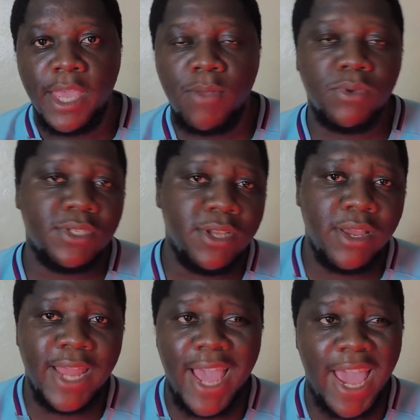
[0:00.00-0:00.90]
it was
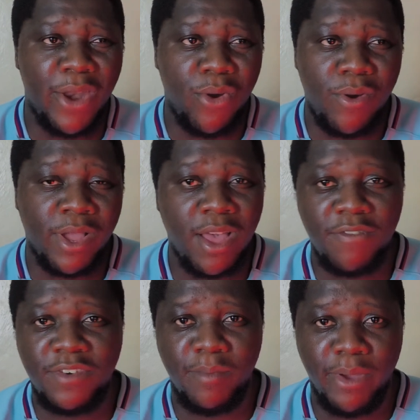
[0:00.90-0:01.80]
not at all a
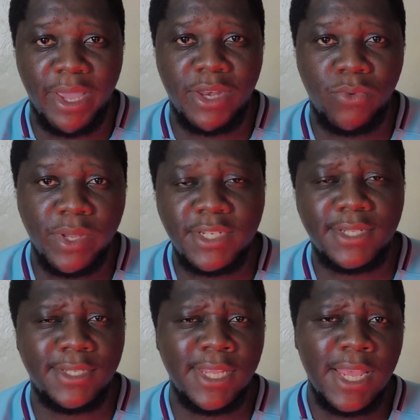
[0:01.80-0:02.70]
comfortable end, which
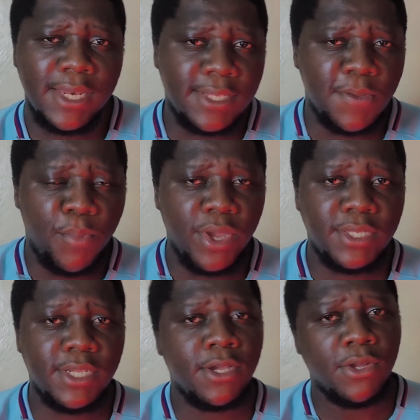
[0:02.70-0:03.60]
is
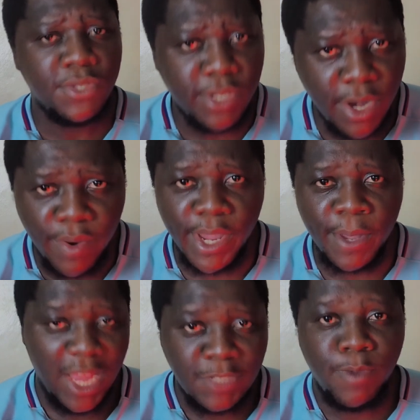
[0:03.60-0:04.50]
disappointing considering
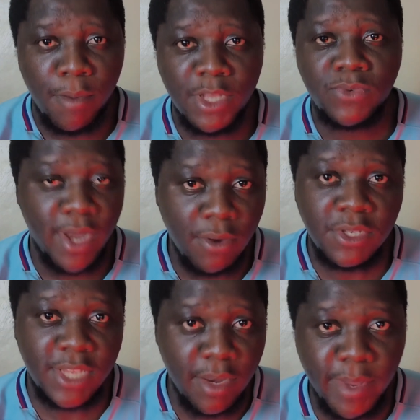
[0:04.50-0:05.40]
Las Palmas were down
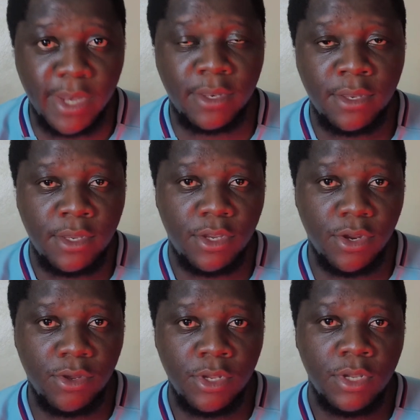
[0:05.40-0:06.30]
to 10 men.
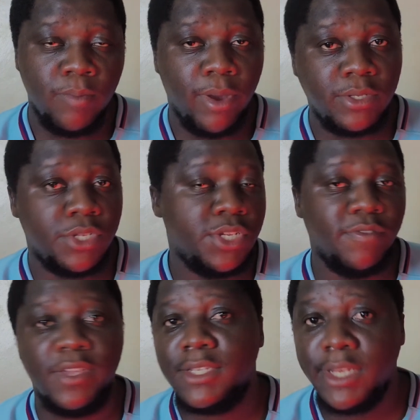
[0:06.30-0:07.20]
Barca should
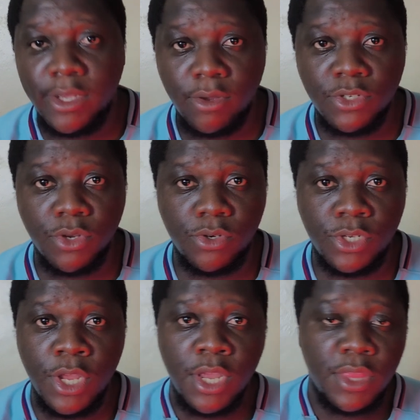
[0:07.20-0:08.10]
have easily
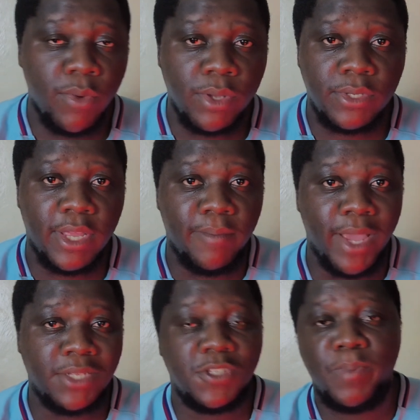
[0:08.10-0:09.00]
controlled the rest of that
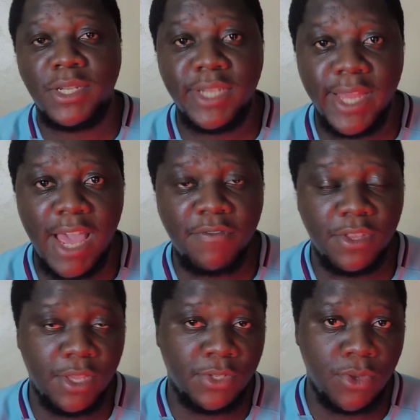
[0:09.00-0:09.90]
match, especially after they